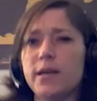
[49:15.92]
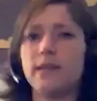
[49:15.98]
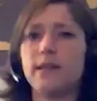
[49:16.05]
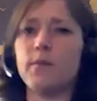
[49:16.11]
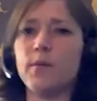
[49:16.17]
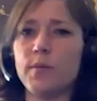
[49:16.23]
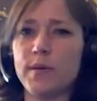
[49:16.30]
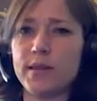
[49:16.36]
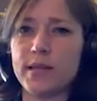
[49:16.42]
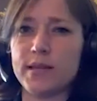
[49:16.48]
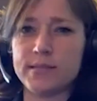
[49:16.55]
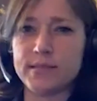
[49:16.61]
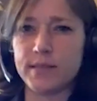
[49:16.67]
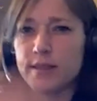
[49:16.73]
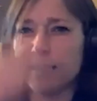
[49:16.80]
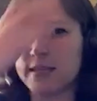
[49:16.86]
a little bit about this
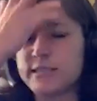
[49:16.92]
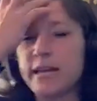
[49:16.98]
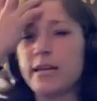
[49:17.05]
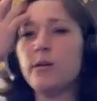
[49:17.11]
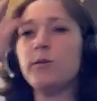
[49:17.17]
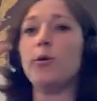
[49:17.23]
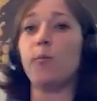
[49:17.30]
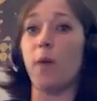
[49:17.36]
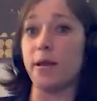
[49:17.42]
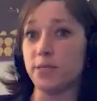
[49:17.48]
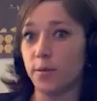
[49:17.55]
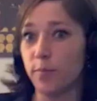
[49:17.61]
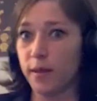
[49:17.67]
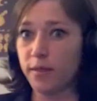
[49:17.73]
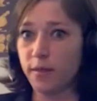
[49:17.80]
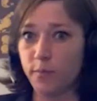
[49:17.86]
because I don't know much
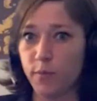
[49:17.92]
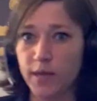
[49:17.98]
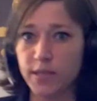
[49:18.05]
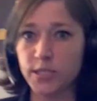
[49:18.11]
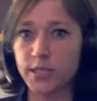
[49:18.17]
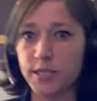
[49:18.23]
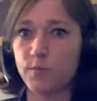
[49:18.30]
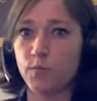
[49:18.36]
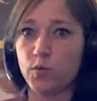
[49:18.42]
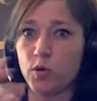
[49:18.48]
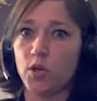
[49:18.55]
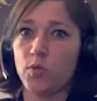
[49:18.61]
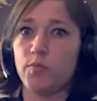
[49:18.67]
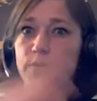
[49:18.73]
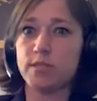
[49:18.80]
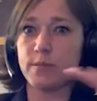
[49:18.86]
about the blockchain
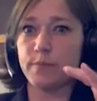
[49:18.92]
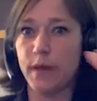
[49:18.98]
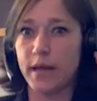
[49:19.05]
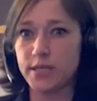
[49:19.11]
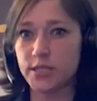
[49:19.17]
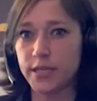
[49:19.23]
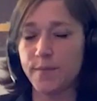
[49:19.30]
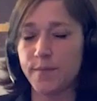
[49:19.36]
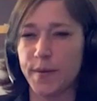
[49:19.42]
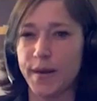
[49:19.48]
world with supply chain,